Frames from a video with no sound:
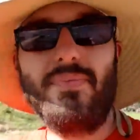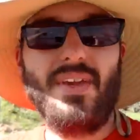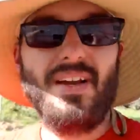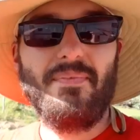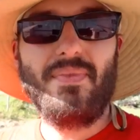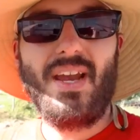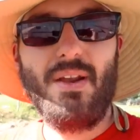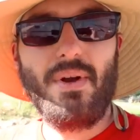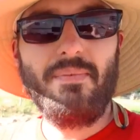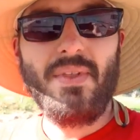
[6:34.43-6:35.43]
yeah
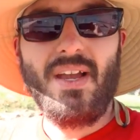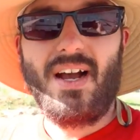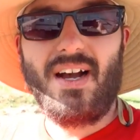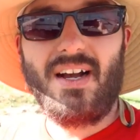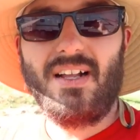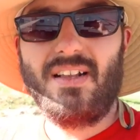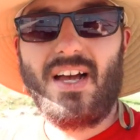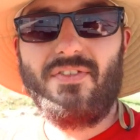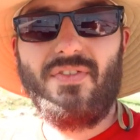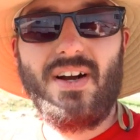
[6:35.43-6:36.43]
anyway uh, a
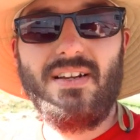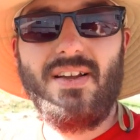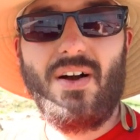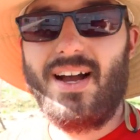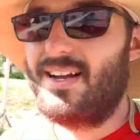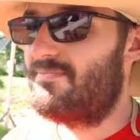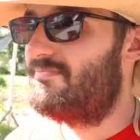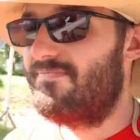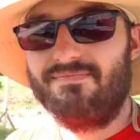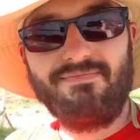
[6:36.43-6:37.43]
lot of fun uh,
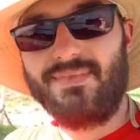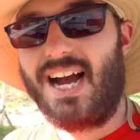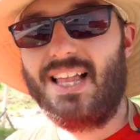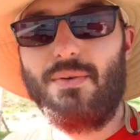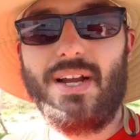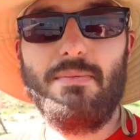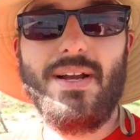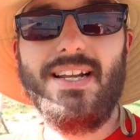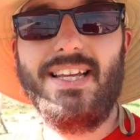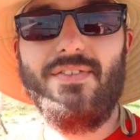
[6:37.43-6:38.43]
highly
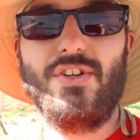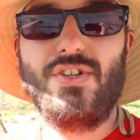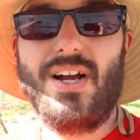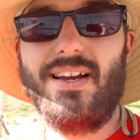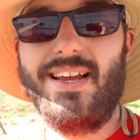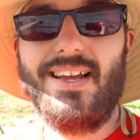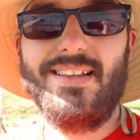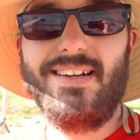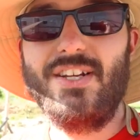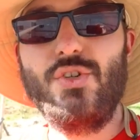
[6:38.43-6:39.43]
recommend give it a shot and
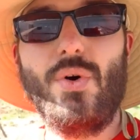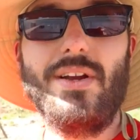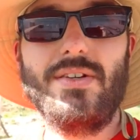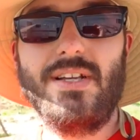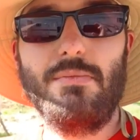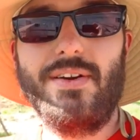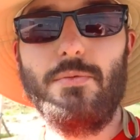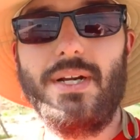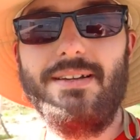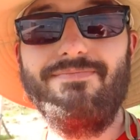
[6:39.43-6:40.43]
uh, enjoy your summer
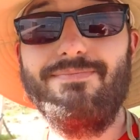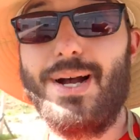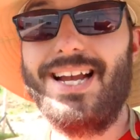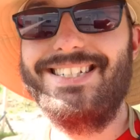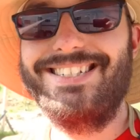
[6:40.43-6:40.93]
everybody bye